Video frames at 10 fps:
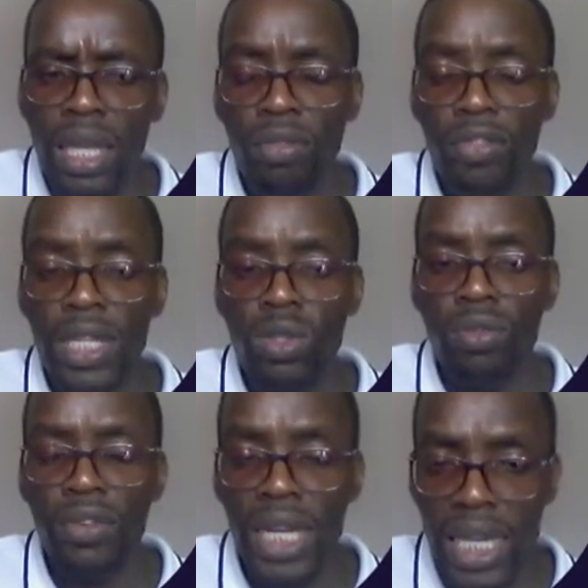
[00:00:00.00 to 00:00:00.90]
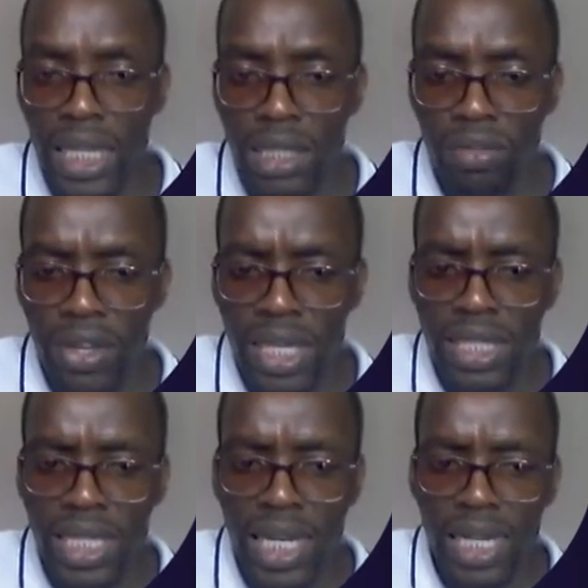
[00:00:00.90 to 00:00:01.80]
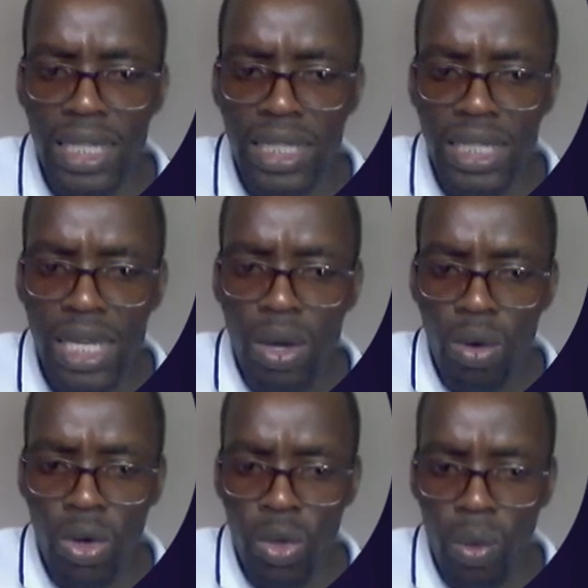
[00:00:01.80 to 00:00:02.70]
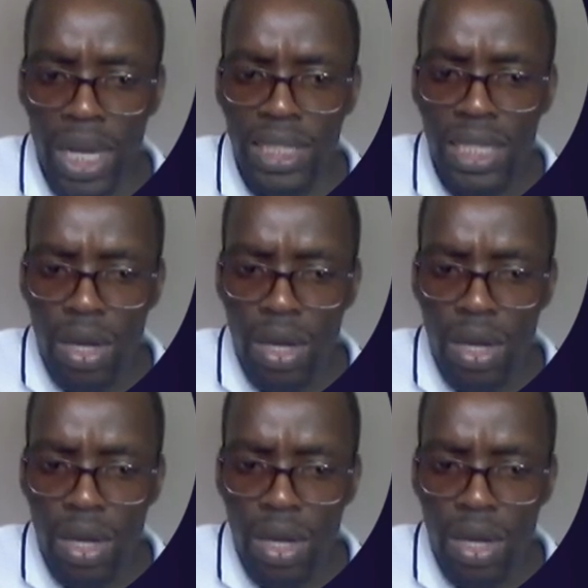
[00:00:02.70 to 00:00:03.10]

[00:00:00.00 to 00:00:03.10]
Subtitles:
effects of negative externality on what?